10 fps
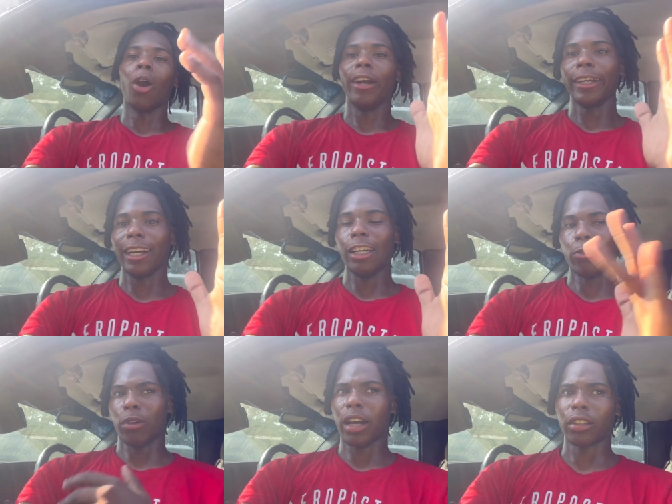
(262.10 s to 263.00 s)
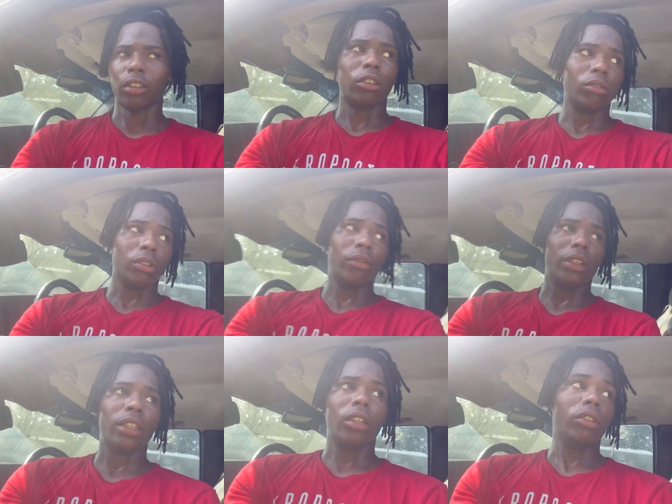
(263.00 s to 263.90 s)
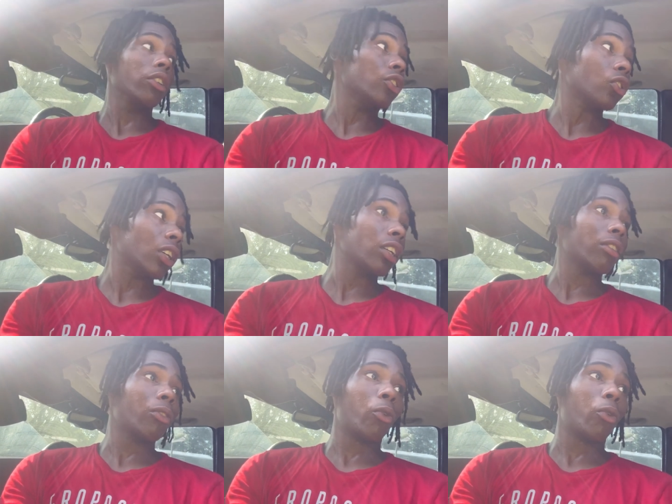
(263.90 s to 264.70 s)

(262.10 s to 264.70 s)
Alright guys, well that conclude the video. The truck